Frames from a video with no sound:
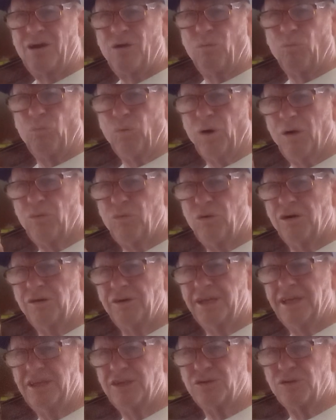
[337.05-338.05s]
What will
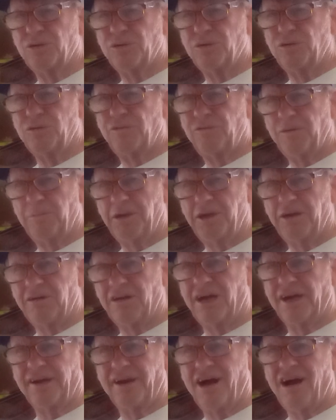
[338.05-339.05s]
he do from here
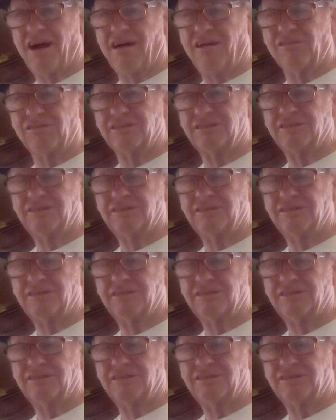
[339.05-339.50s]
on out?